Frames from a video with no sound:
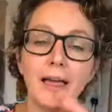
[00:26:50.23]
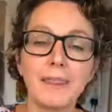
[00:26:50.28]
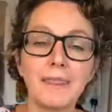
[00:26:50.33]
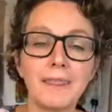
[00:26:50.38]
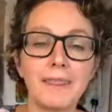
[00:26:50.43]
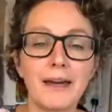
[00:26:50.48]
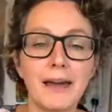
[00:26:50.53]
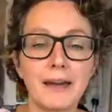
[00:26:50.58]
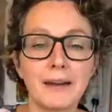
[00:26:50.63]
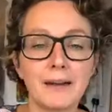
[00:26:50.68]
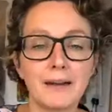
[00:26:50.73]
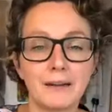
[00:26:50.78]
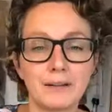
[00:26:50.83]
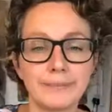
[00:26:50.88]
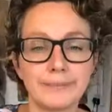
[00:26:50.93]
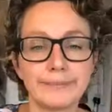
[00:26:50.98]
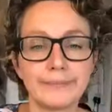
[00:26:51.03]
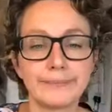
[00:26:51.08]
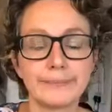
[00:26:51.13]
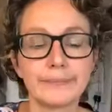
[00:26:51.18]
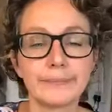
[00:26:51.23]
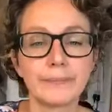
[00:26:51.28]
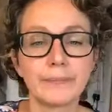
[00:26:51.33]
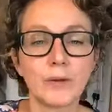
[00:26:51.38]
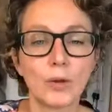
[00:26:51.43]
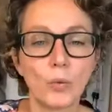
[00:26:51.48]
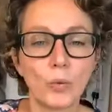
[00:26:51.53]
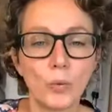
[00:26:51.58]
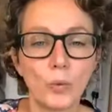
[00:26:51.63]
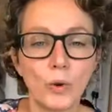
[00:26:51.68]
then
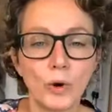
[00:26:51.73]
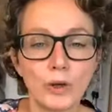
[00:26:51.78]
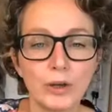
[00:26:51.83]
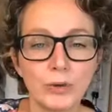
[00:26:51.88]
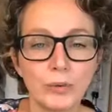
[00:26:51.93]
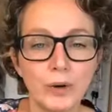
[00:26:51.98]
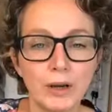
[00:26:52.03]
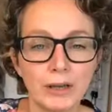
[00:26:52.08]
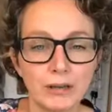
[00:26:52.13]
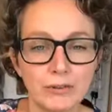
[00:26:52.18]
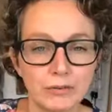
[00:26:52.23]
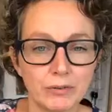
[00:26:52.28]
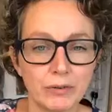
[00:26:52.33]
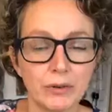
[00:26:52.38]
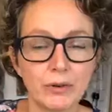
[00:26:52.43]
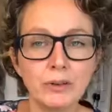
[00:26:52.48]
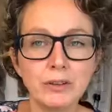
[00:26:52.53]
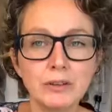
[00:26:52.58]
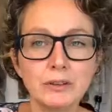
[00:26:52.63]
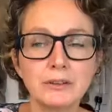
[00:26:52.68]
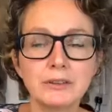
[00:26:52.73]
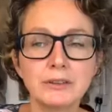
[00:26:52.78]
what are you waiting for?